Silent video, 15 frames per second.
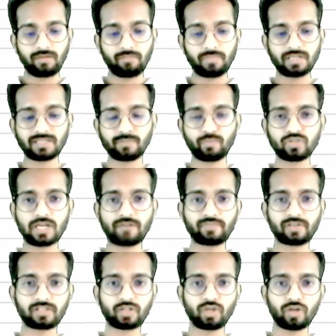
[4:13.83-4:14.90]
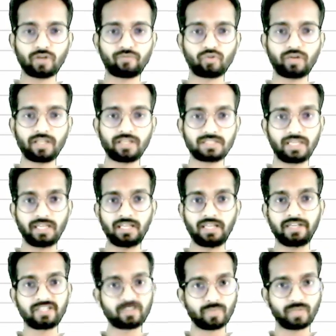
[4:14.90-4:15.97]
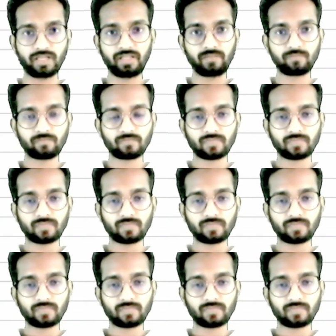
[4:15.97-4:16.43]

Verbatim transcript: But suppose after three or four days A needs money.